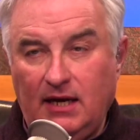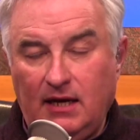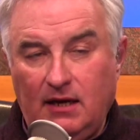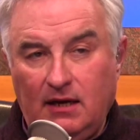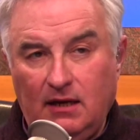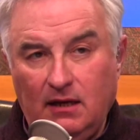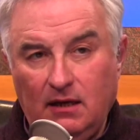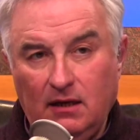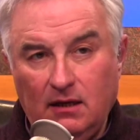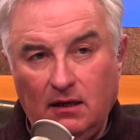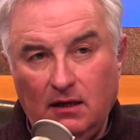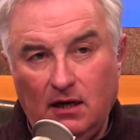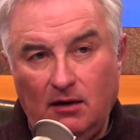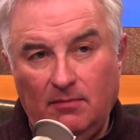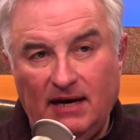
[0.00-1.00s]
uh, on
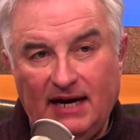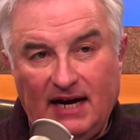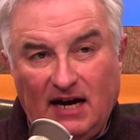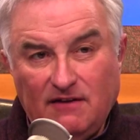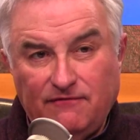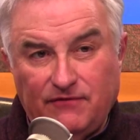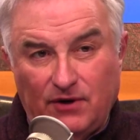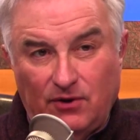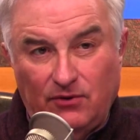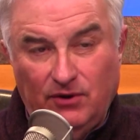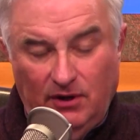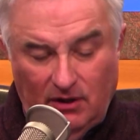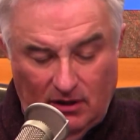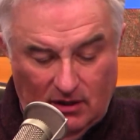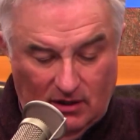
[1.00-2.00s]
yeah. my
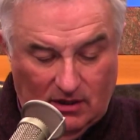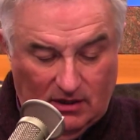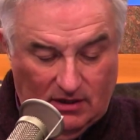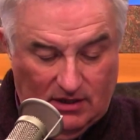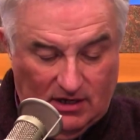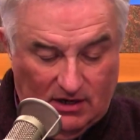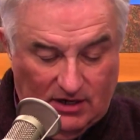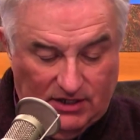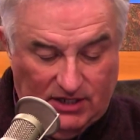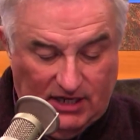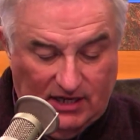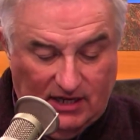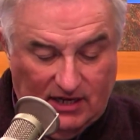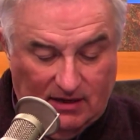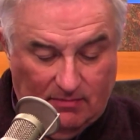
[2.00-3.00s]
iPhone. iPhone. There is
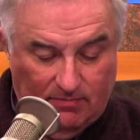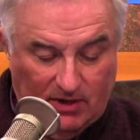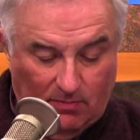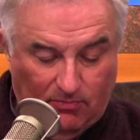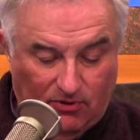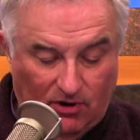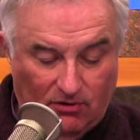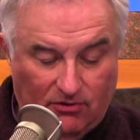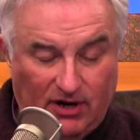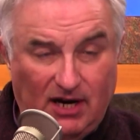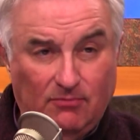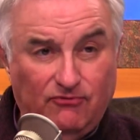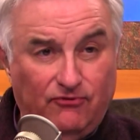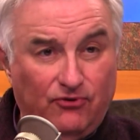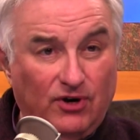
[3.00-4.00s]
a, okay. a, uh, a
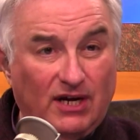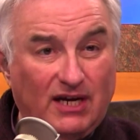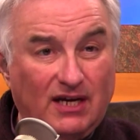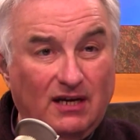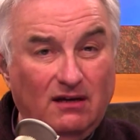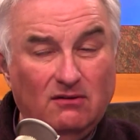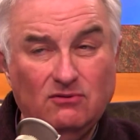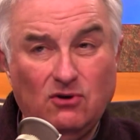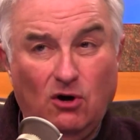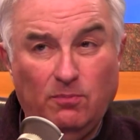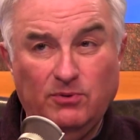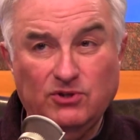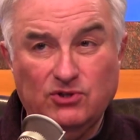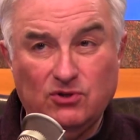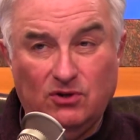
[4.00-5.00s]
program free,
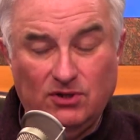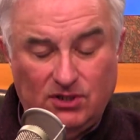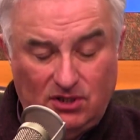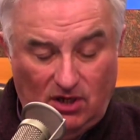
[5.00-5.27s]
open source